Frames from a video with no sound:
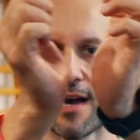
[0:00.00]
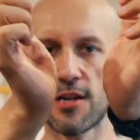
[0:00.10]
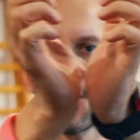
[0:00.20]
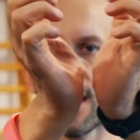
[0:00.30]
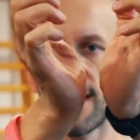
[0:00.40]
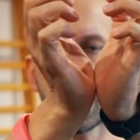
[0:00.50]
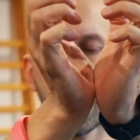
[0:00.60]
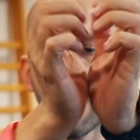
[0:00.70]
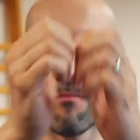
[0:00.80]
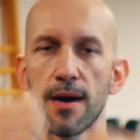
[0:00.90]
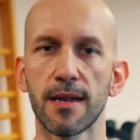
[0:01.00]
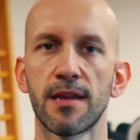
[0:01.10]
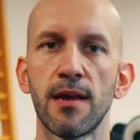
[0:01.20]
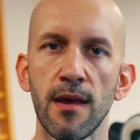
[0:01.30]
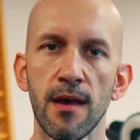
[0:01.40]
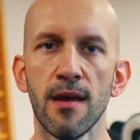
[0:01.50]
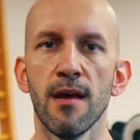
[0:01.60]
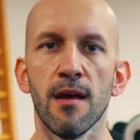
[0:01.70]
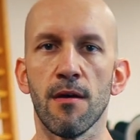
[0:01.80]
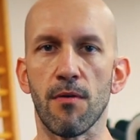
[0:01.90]
touch any time, but
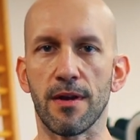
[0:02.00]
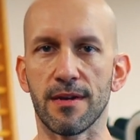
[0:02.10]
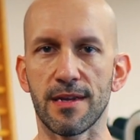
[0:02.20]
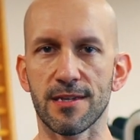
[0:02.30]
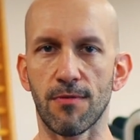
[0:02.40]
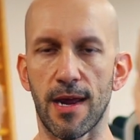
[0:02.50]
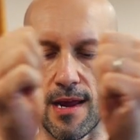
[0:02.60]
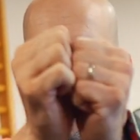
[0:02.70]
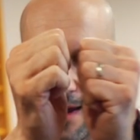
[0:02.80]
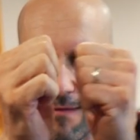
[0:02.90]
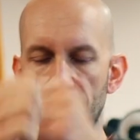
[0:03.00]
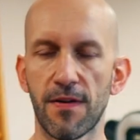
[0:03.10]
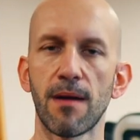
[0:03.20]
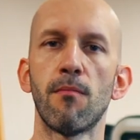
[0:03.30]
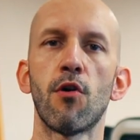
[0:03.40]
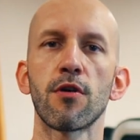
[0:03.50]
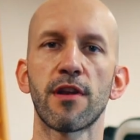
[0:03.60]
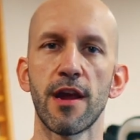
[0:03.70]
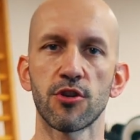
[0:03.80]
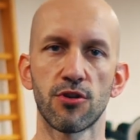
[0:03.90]
in this way I can feel more
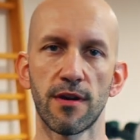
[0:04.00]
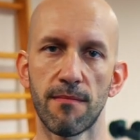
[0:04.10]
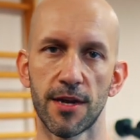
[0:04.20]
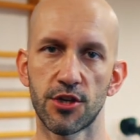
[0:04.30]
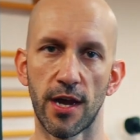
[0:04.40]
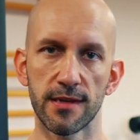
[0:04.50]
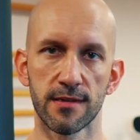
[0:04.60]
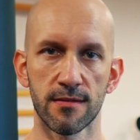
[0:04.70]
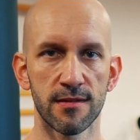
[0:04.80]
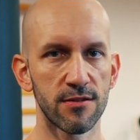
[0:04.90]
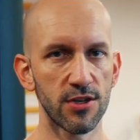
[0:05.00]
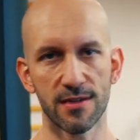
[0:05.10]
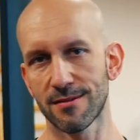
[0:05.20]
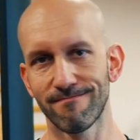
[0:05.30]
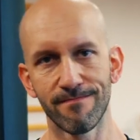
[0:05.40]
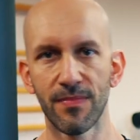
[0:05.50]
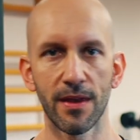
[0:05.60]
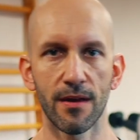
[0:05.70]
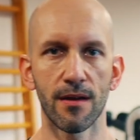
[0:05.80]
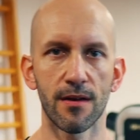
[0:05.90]
tension in my chest. This is just
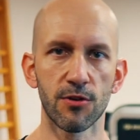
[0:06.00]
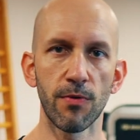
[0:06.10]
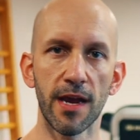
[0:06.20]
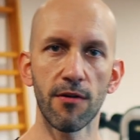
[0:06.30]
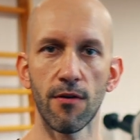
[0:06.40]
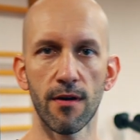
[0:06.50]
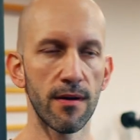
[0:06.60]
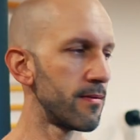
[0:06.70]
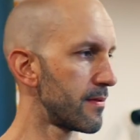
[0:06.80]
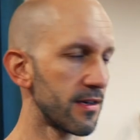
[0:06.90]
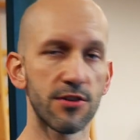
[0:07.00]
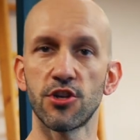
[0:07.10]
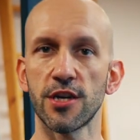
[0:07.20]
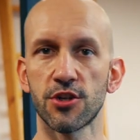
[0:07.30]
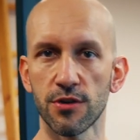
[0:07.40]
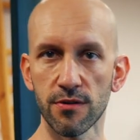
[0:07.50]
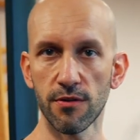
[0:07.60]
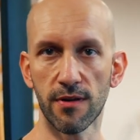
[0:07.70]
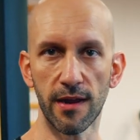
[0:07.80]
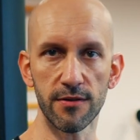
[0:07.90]
a tweak or a suggestion
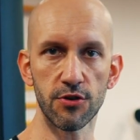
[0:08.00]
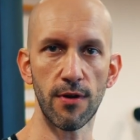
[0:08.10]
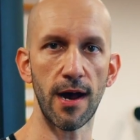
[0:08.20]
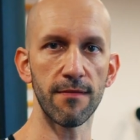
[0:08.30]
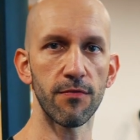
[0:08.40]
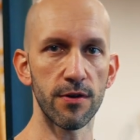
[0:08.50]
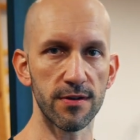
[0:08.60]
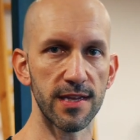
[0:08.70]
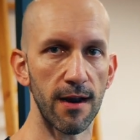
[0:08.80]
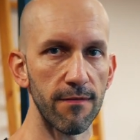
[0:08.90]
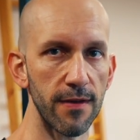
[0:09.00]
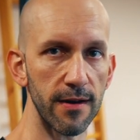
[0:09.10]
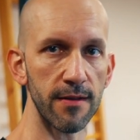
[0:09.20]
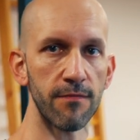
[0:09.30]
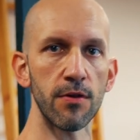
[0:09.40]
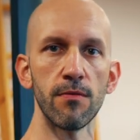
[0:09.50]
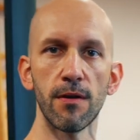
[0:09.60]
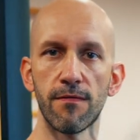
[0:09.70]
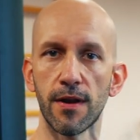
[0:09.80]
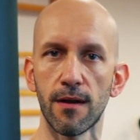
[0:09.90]
you can try for yourself, and if you
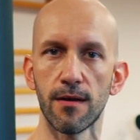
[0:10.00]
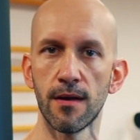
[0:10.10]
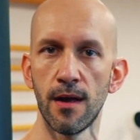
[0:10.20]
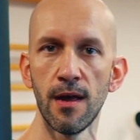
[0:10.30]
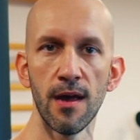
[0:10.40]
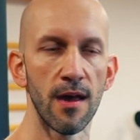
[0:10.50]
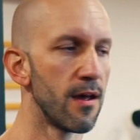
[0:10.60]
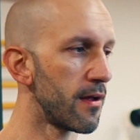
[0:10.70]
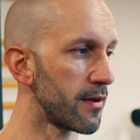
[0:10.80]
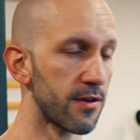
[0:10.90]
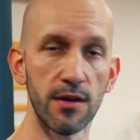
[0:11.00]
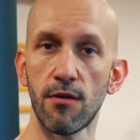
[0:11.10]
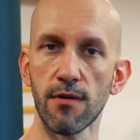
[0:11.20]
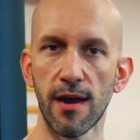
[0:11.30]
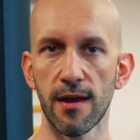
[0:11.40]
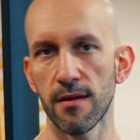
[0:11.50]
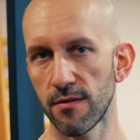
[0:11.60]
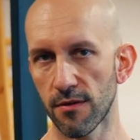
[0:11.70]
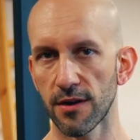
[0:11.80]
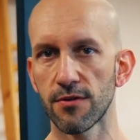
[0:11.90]
will feel it's okay,
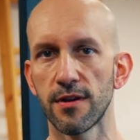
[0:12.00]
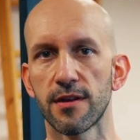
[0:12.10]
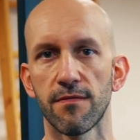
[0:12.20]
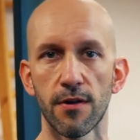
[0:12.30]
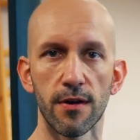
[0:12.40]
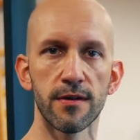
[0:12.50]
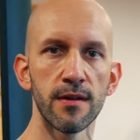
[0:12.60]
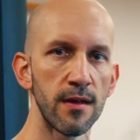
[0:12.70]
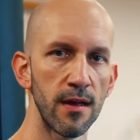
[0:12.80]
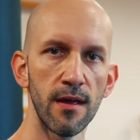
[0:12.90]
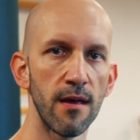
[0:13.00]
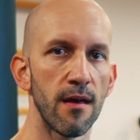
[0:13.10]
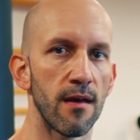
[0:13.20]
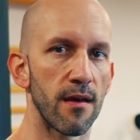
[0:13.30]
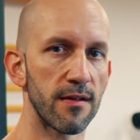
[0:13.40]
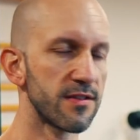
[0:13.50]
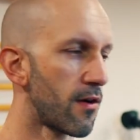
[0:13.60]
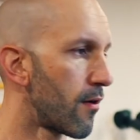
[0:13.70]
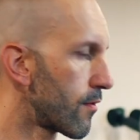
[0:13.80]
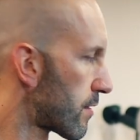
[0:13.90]
you can do it. If not, it's
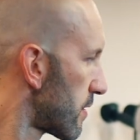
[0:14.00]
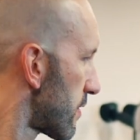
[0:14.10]
all good.